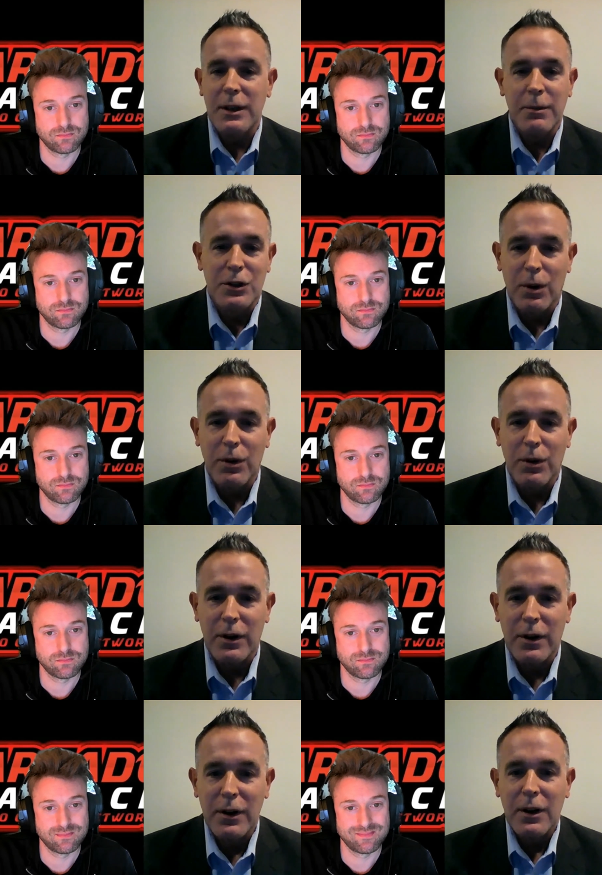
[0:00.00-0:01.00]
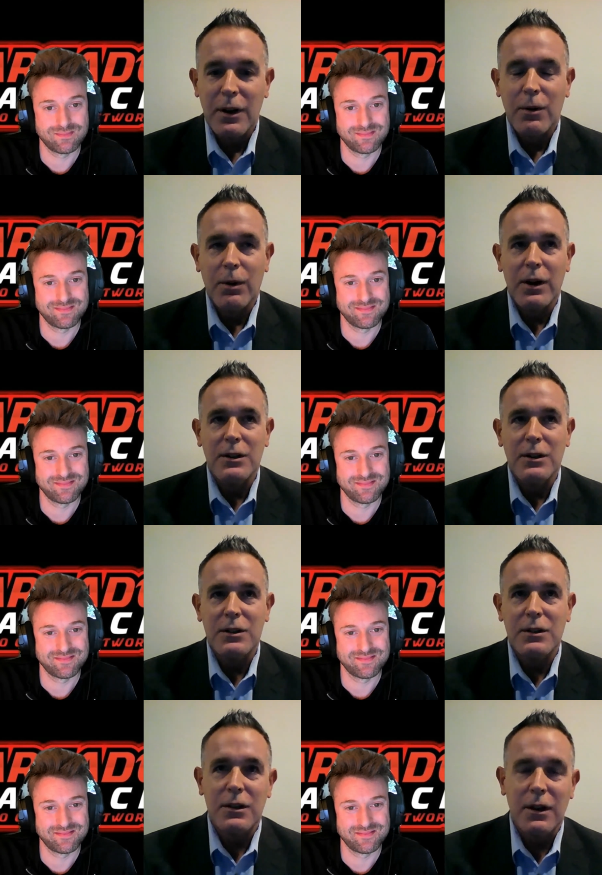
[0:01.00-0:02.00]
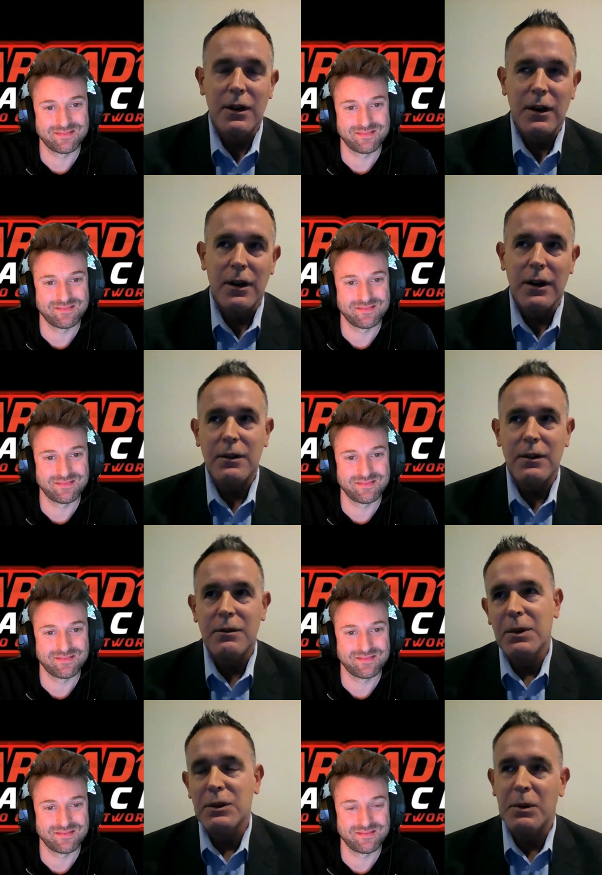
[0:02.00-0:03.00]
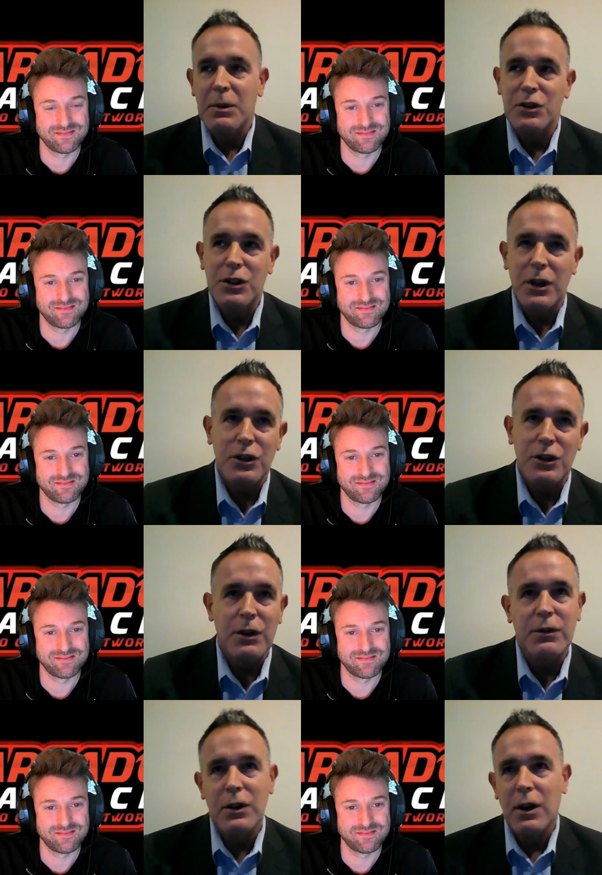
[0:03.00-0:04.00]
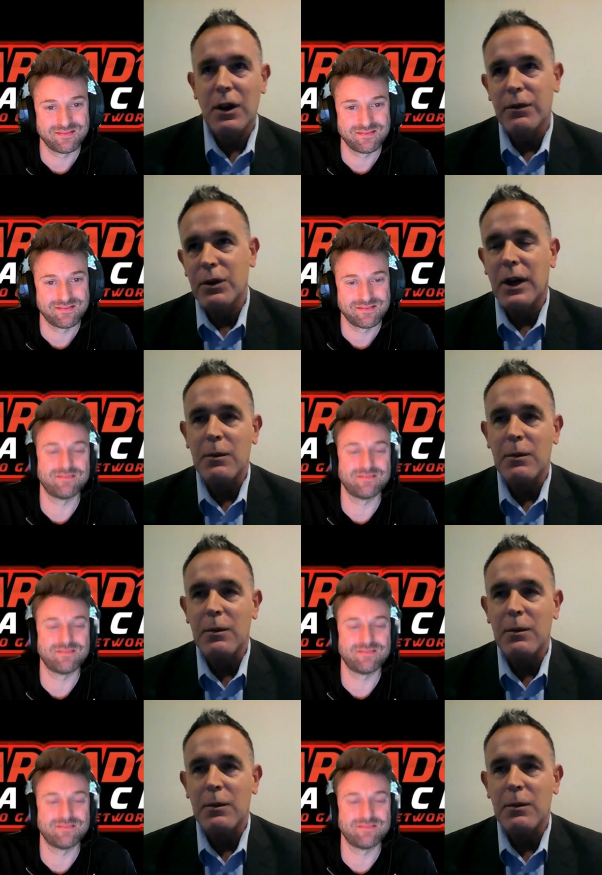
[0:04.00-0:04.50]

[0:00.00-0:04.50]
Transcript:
Speaker 1: same controller, whereas uh, it, has been sh- shifted a few